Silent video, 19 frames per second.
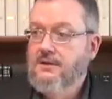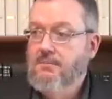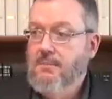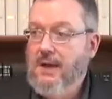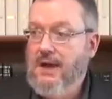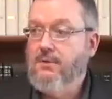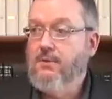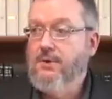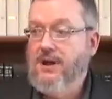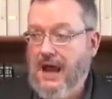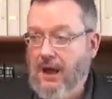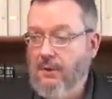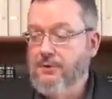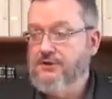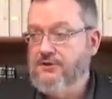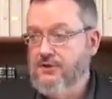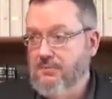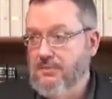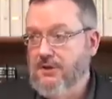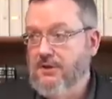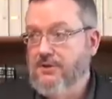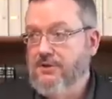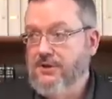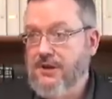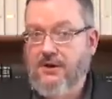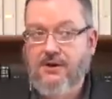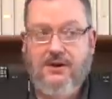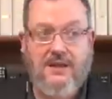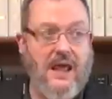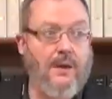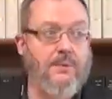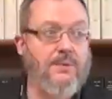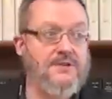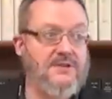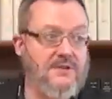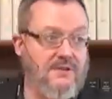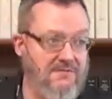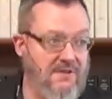Back when I was in the military, that
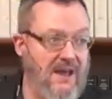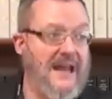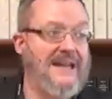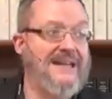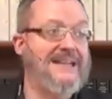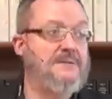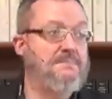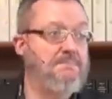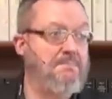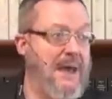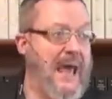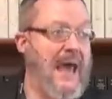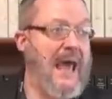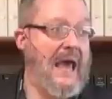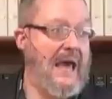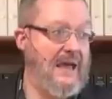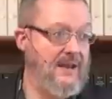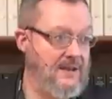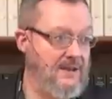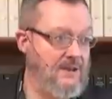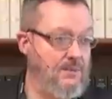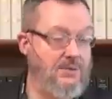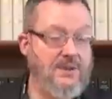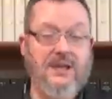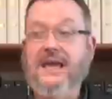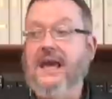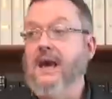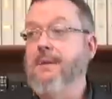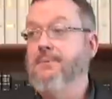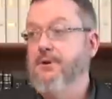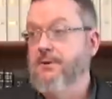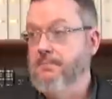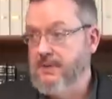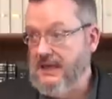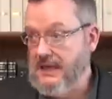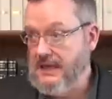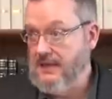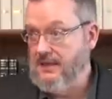was defined as bad with a capital
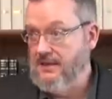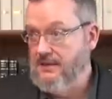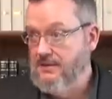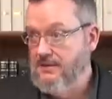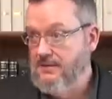B.